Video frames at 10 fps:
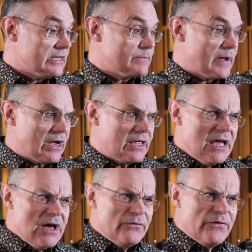it's about
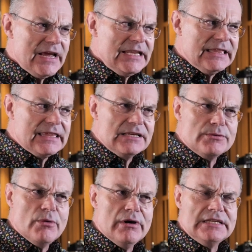finding things
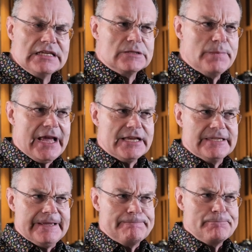we weren't
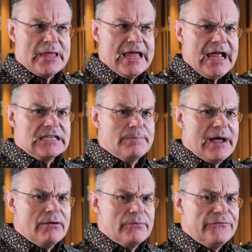expecting. It's
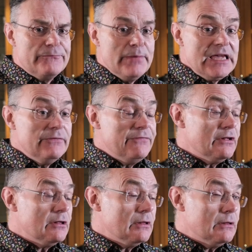about making
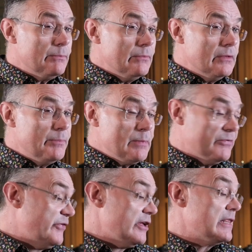people
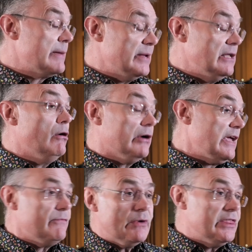feel they belong
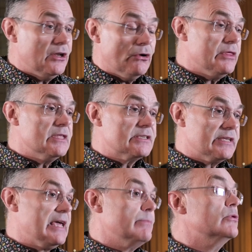even when they're not in the
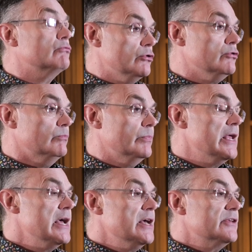same room.
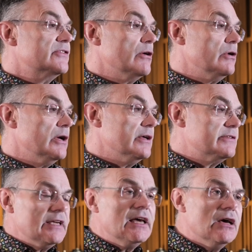So
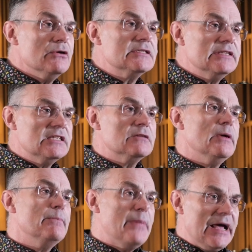CLOs need to
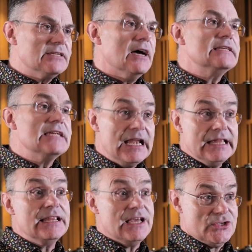be better at
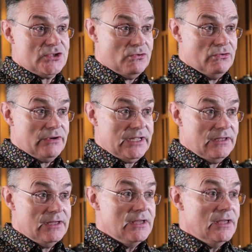telling their story
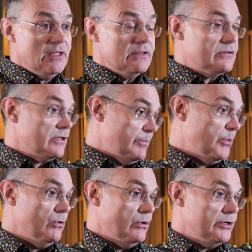to the
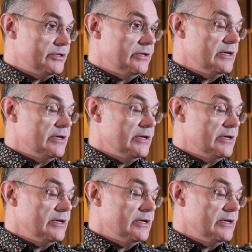board,